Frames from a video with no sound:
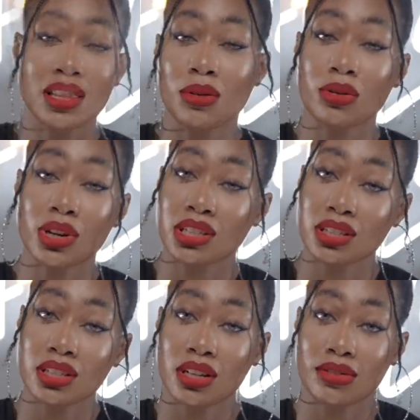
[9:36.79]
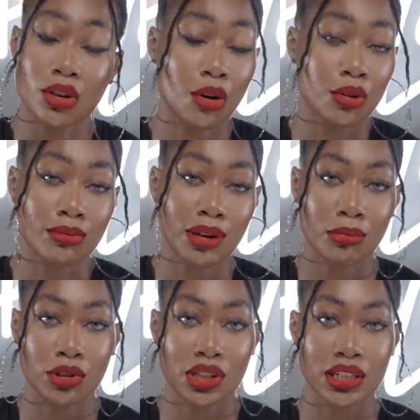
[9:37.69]
They were gracious enough to host my
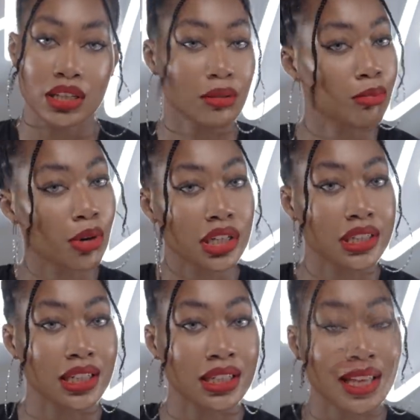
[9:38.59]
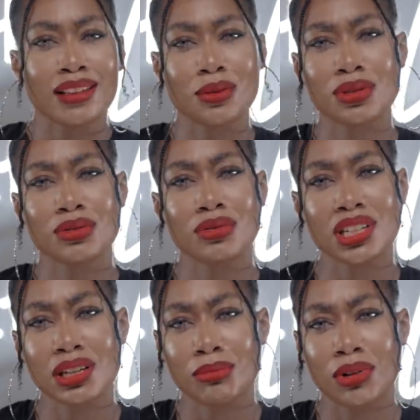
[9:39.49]
birthday celebration and it was
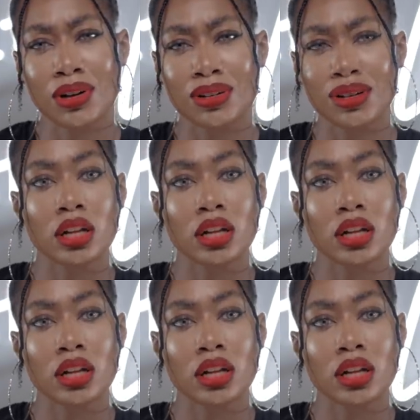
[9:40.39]
really a ball.